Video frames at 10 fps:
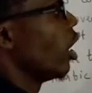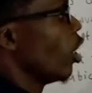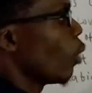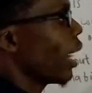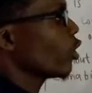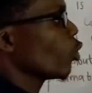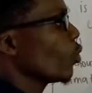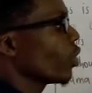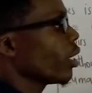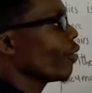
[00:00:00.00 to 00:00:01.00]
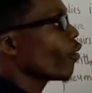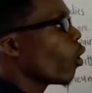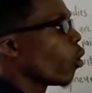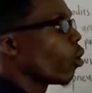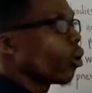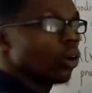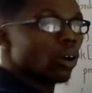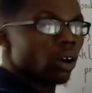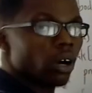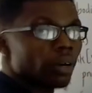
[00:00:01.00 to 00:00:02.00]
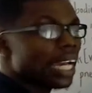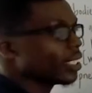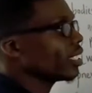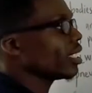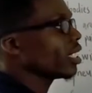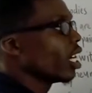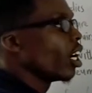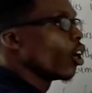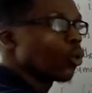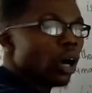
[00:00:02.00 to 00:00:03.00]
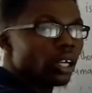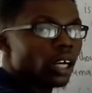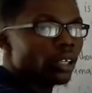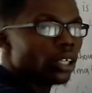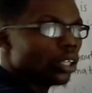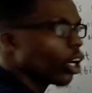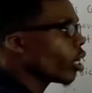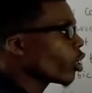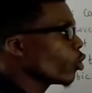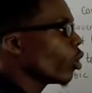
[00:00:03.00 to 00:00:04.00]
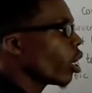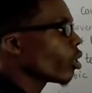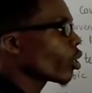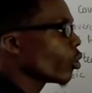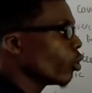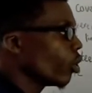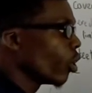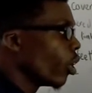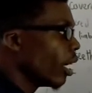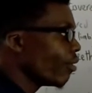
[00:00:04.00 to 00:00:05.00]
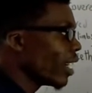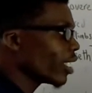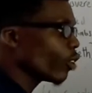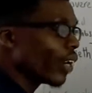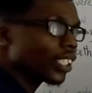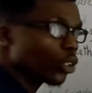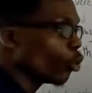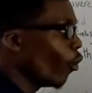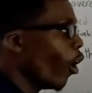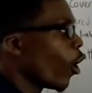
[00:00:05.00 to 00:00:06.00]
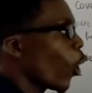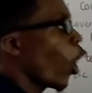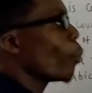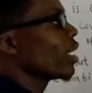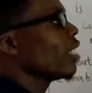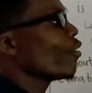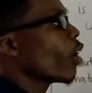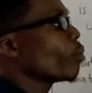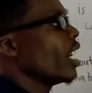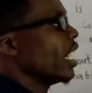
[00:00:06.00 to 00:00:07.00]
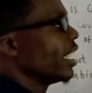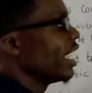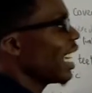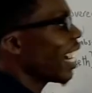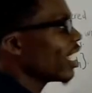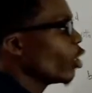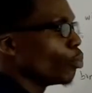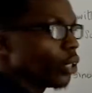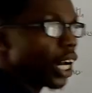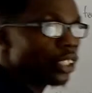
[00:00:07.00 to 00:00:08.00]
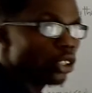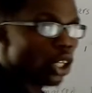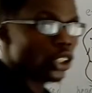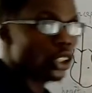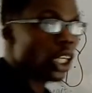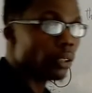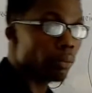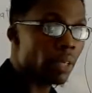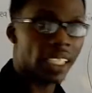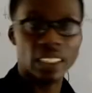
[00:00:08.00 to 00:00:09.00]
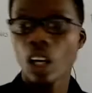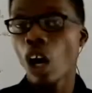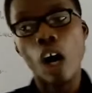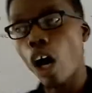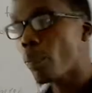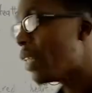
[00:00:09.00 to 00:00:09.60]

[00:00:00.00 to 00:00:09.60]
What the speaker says: 1, 2, 3, 4. All right, this is one auricle, ventricle, completely formed. The blood does not mix up